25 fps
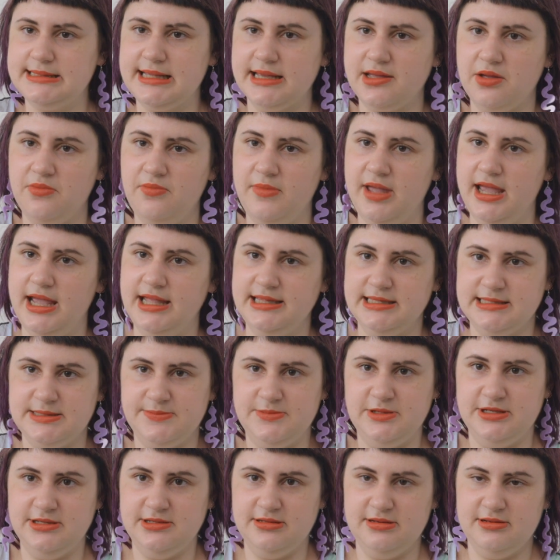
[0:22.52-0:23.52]
like a man's
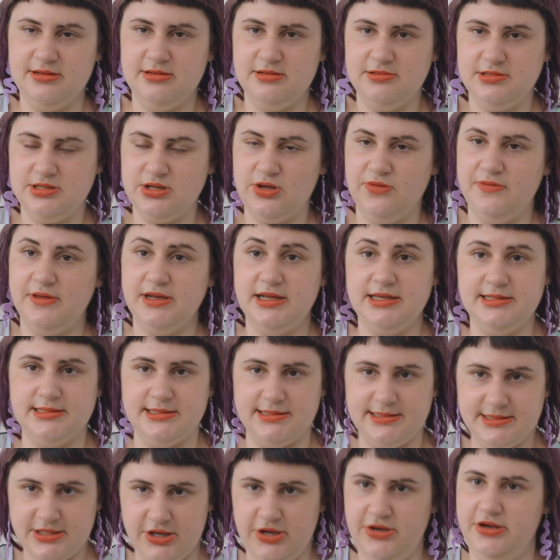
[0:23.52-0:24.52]
been told that he's
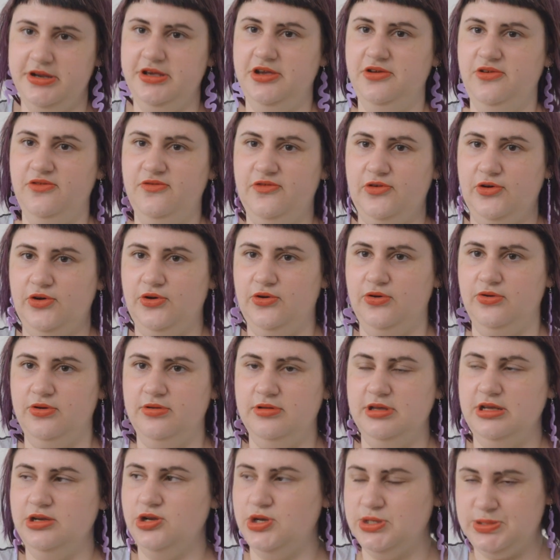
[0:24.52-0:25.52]
assertive or
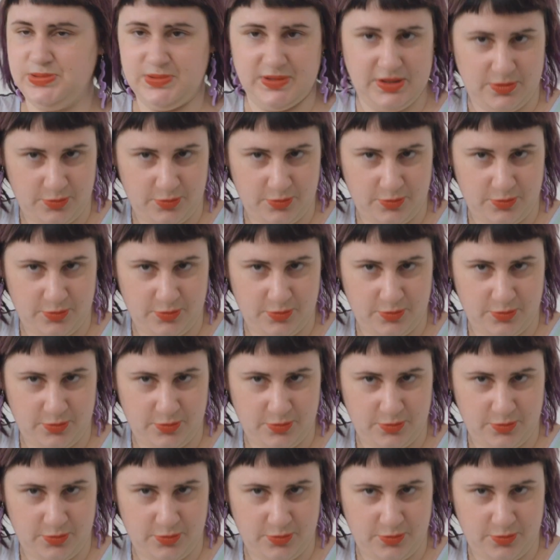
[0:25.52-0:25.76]
he knows what he